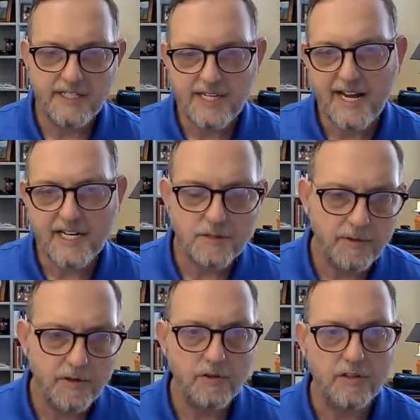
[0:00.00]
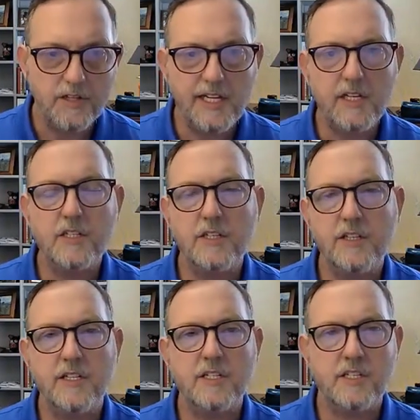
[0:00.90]
attachment or a link to
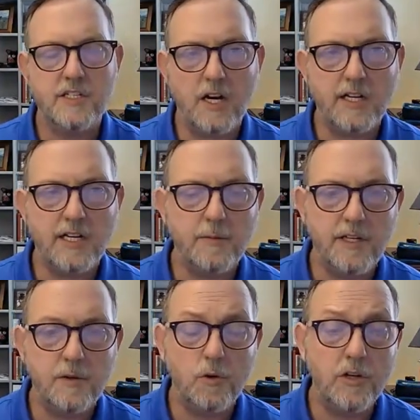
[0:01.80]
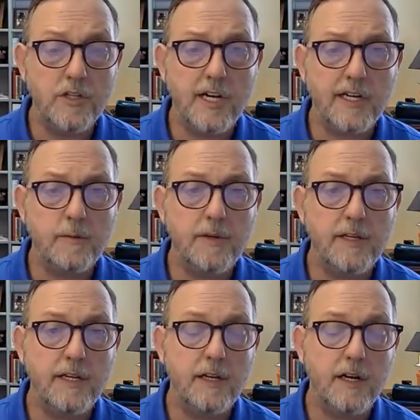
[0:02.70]
this document, a Word
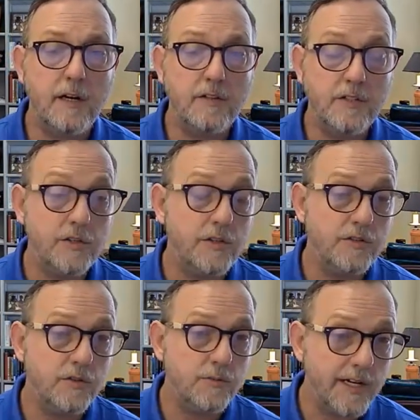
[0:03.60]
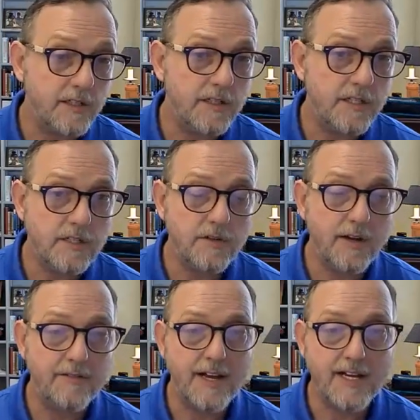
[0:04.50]
document, to you directly, so you
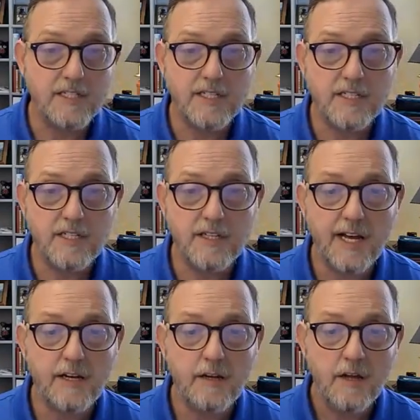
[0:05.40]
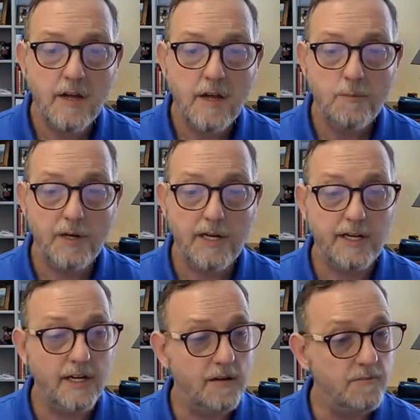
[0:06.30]
have access to that.
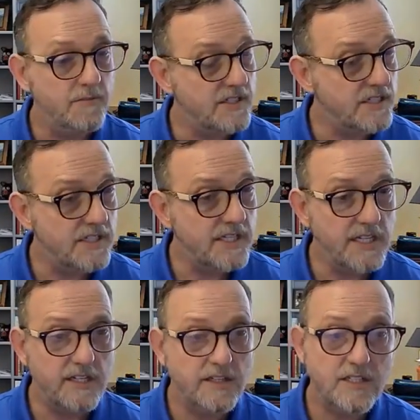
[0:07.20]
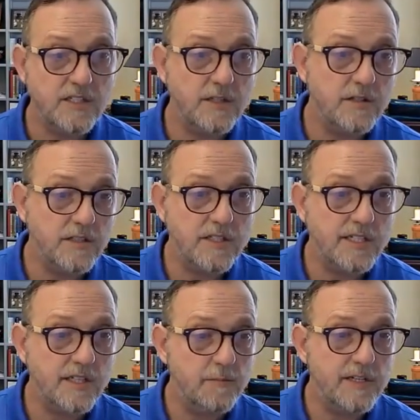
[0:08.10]
But this is the
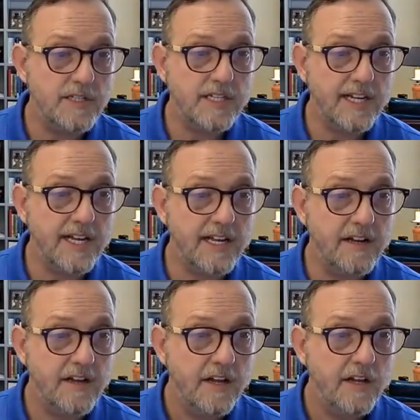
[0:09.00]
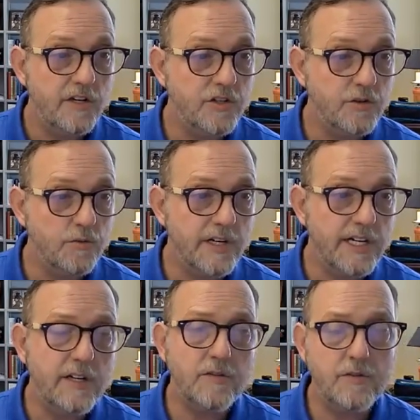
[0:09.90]
syllabus. Again, you should
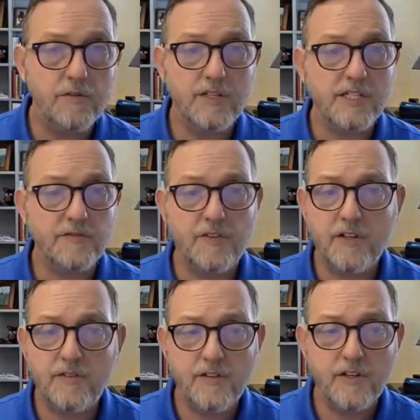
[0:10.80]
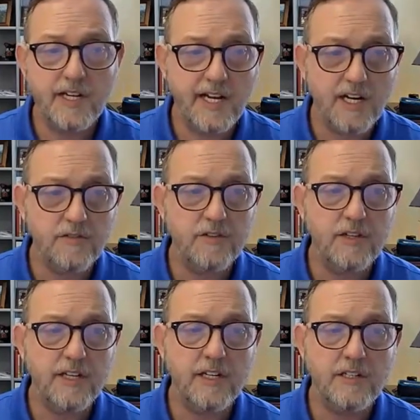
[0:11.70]
read through this very, very
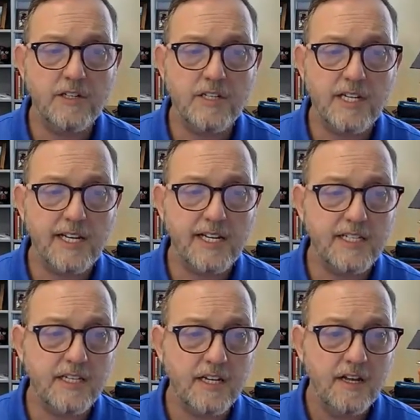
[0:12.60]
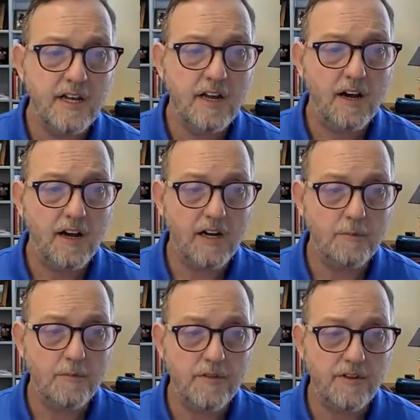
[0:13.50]
carefully and understand
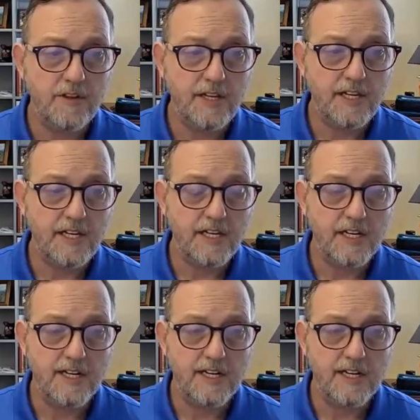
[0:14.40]
the